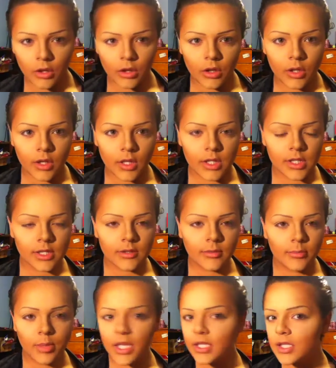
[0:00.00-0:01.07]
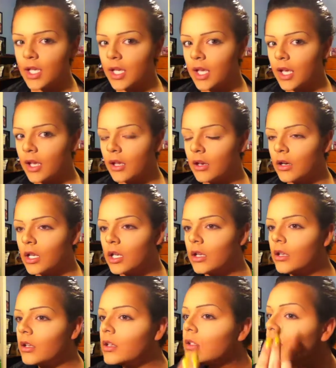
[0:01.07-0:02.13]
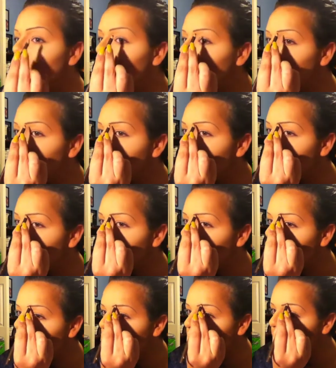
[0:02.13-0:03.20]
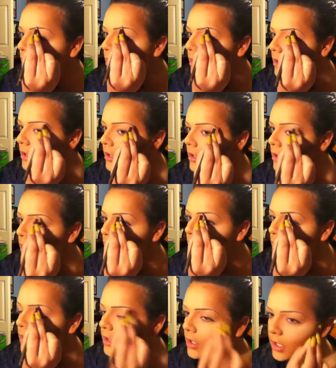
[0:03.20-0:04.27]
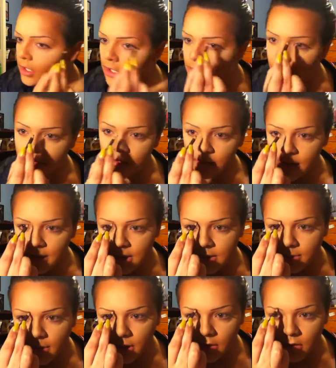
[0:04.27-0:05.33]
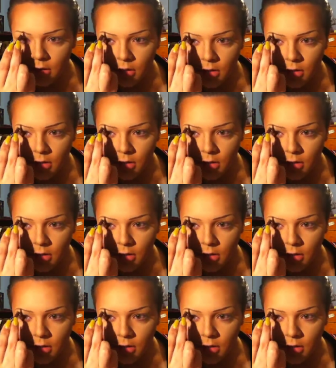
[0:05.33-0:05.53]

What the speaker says: looking as best I can. So I'm going to do them thin. I think that's about